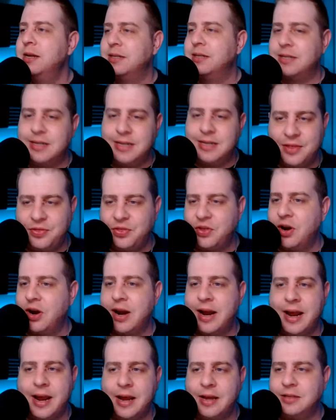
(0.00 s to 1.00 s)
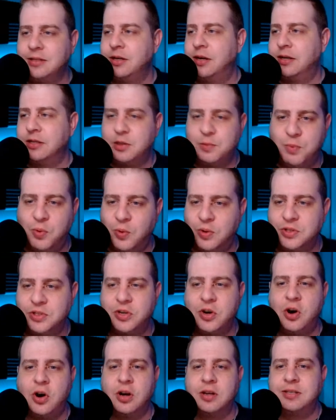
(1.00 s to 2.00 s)
to get their hands on sports
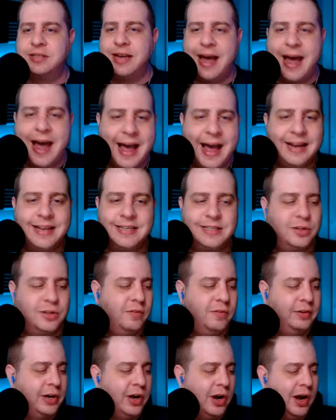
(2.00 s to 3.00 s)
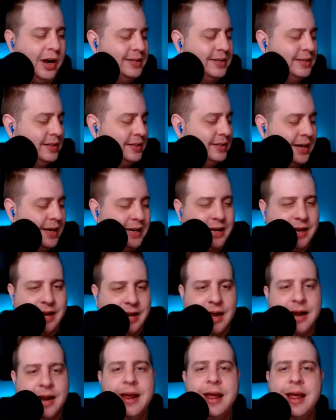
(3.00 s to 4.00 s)
cards at as low of a cost as I
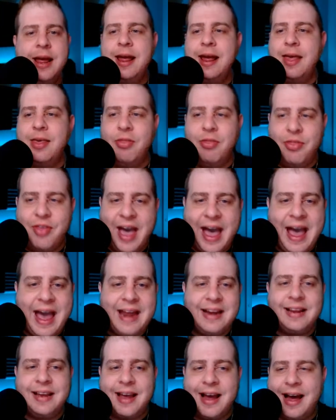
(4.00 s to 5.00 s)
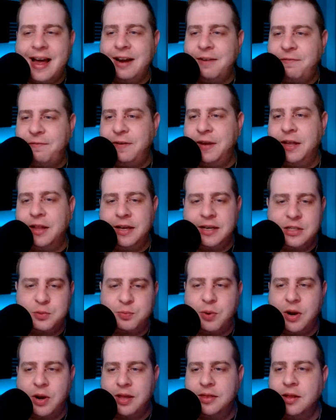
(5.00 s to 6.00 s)
can. That kind of feeling,
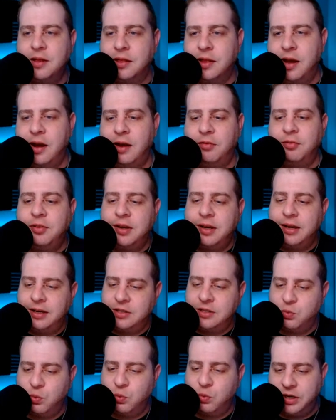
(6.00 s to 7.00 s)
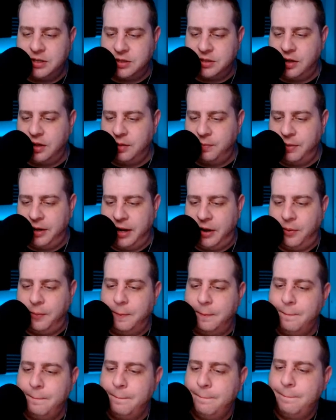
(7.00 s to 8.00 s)
spreading the love, is what it's all
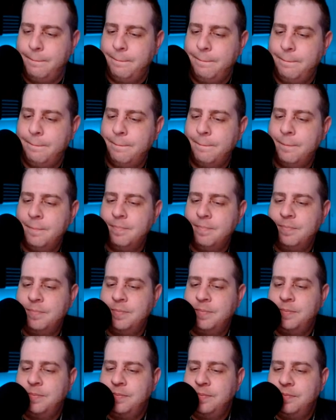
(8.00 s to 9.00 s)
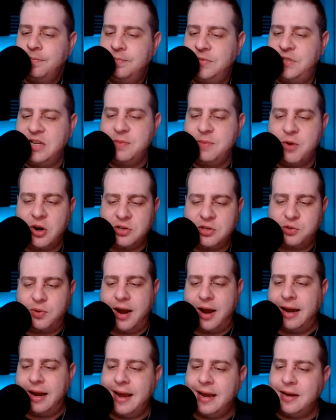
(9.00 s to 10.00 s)
about. D-Mar's
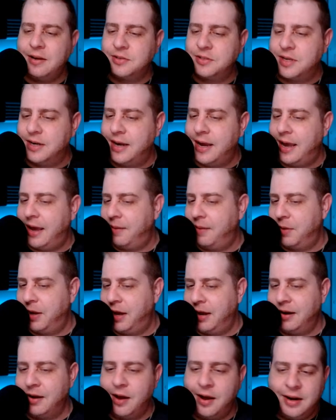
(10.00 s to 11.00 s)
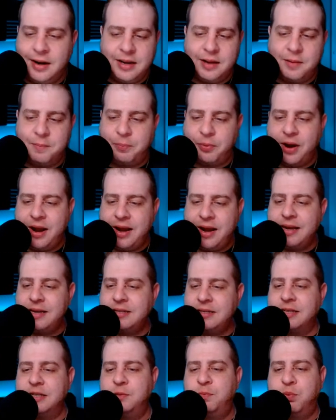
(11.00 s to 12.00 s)
right. Haters gonna hate, man. Hunting and breaking
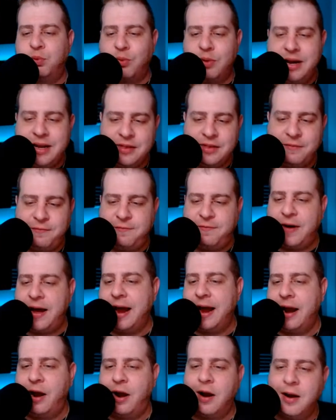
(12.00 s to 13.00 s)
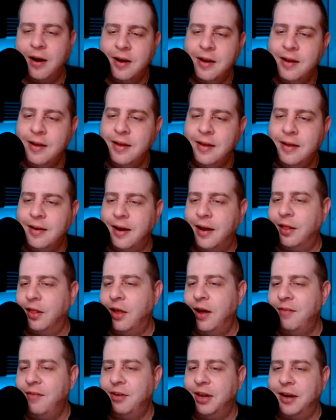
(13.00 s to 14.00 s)
says bring the fire. I
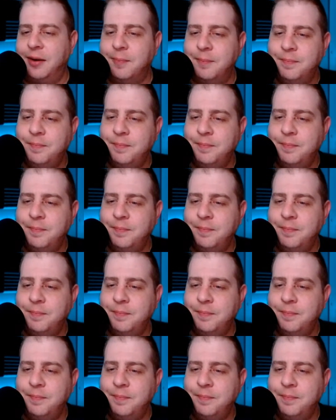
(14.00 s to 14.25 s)
love it.